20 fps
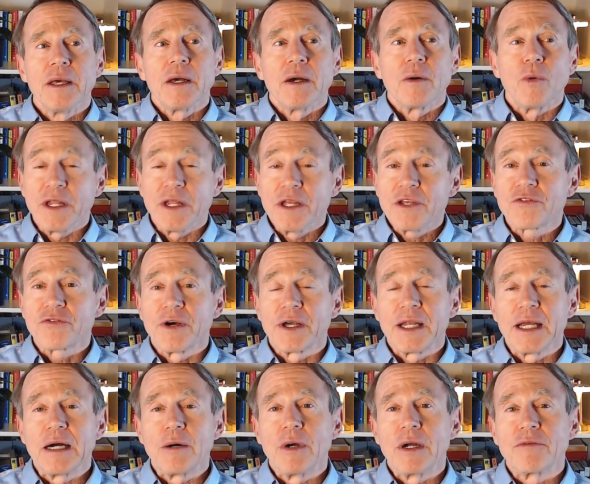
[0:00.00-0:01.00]
What is fun,
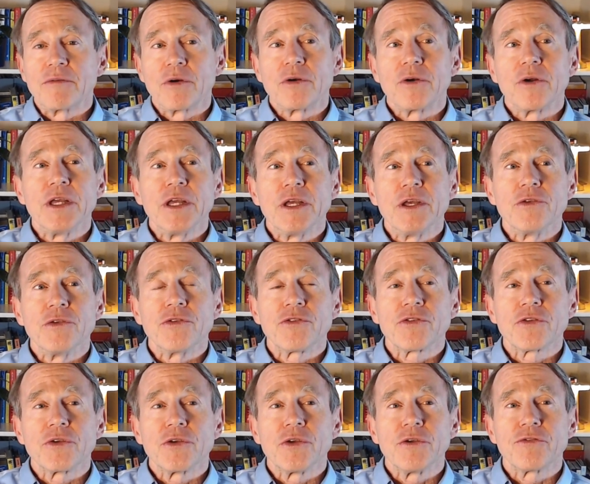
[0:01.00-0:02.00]
however, is
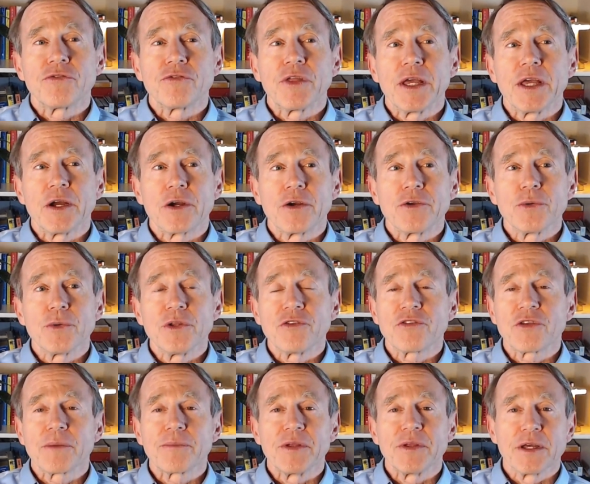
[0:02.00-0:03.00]
if they are doing
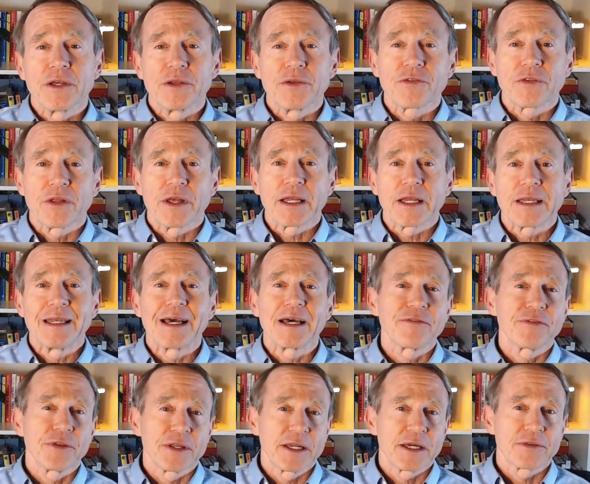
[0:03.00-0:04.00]
something else, like not
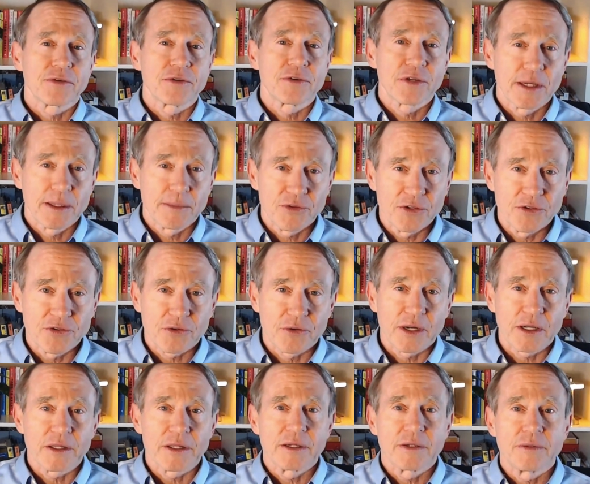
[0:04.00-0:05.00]
filling out their timesheets correctly,